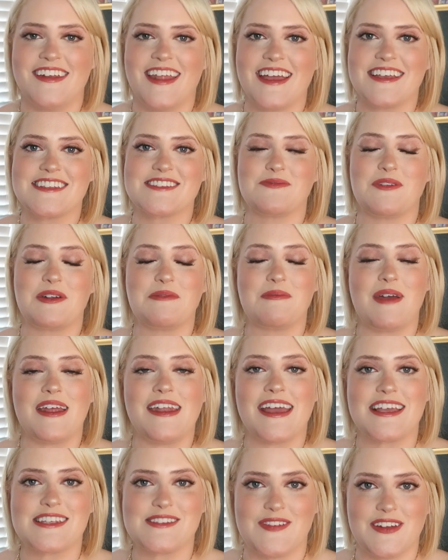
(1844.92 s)
next one of my
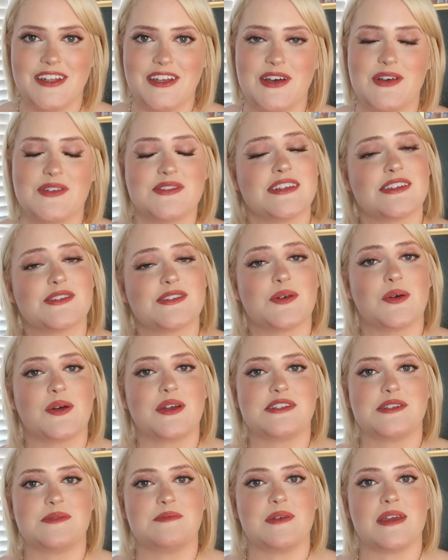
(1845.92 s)
next videos is
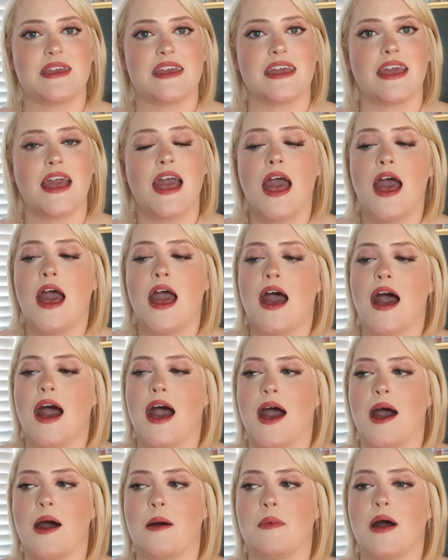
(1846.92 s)
going to be
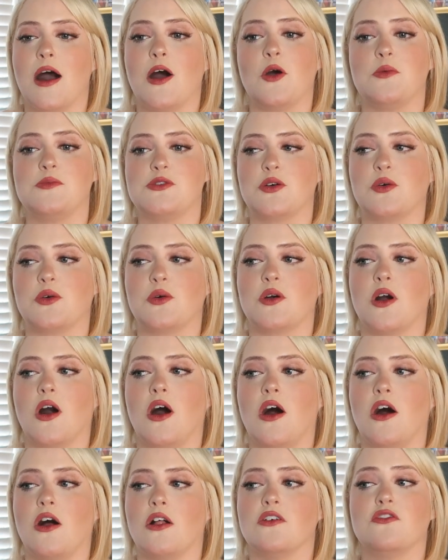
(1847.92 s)
um, a home decor
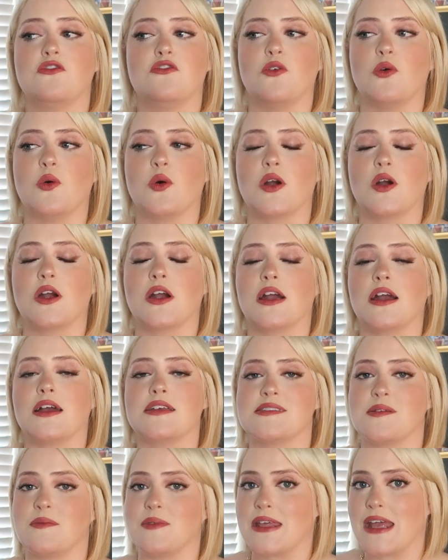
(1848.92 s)
haul for
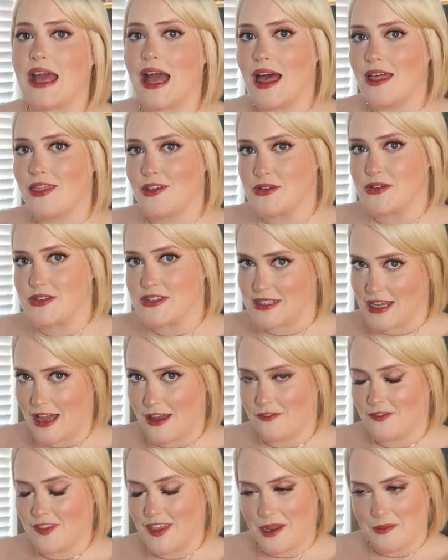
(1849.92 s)
some of the other
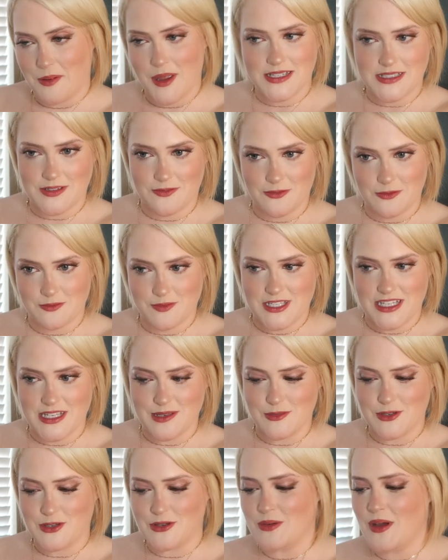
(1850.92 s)
stuff that I picked up from
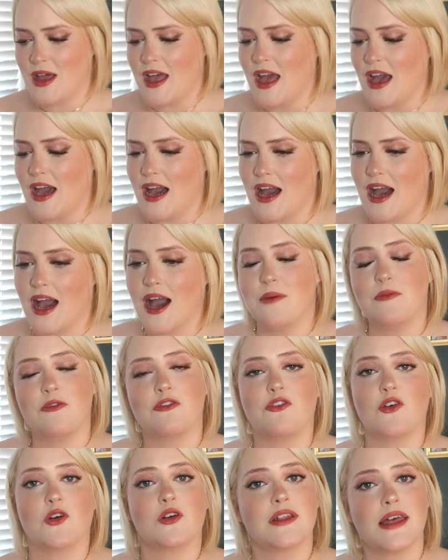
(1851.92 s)
Temu um,
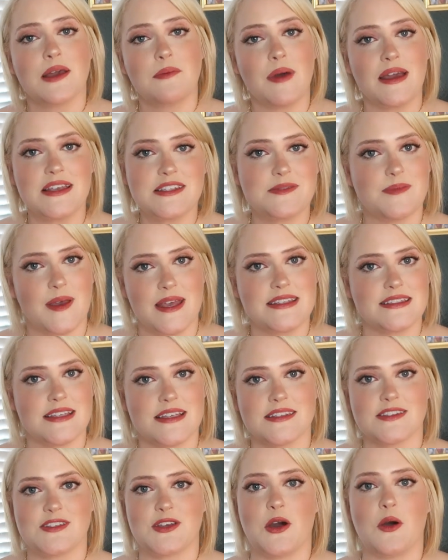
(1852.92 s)
for like my
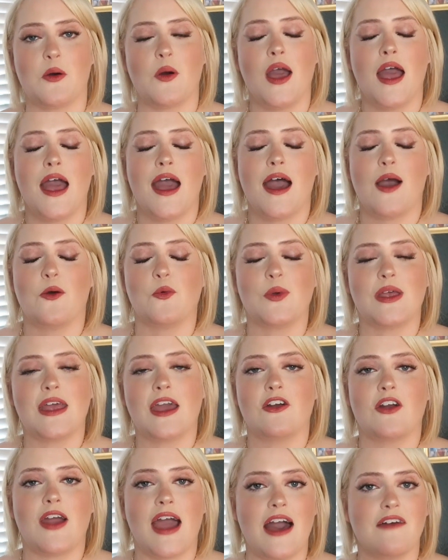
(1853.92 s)
spaces. So
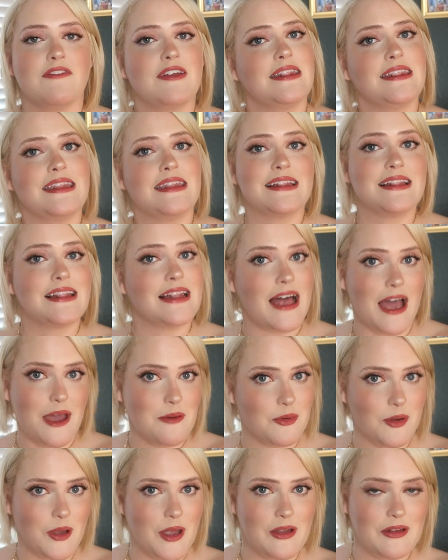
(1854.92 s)
we are having the
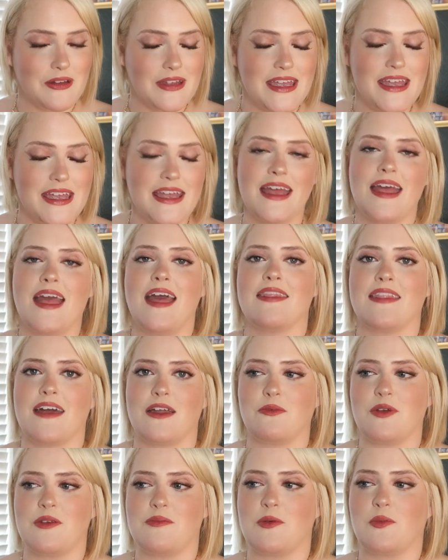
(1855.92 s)
library
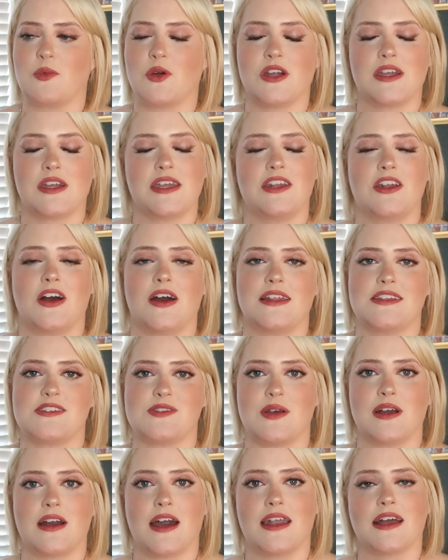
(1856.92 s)
that we've been working on, and
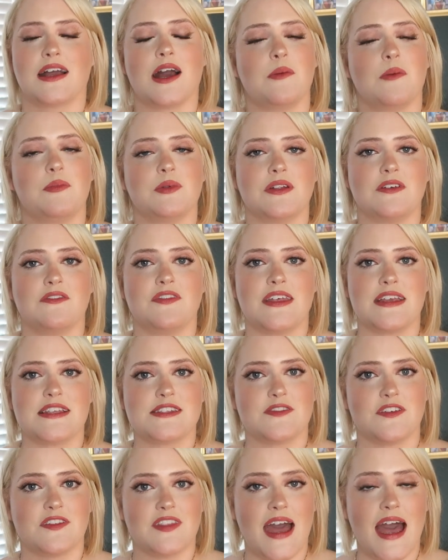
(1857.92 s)
so I got a couple of
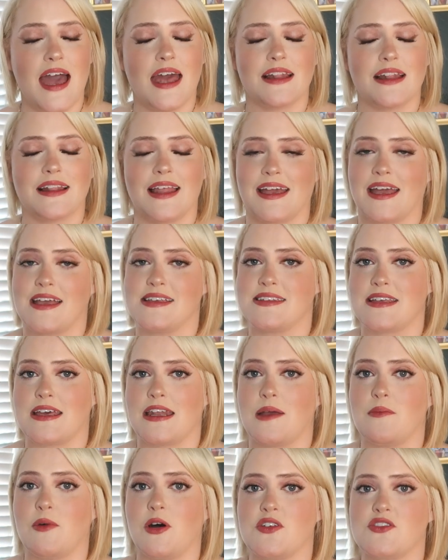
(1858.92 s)
things for that. Like I I said,
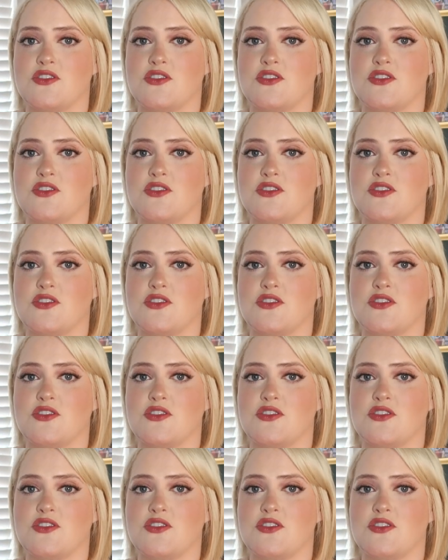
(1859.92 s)
I'm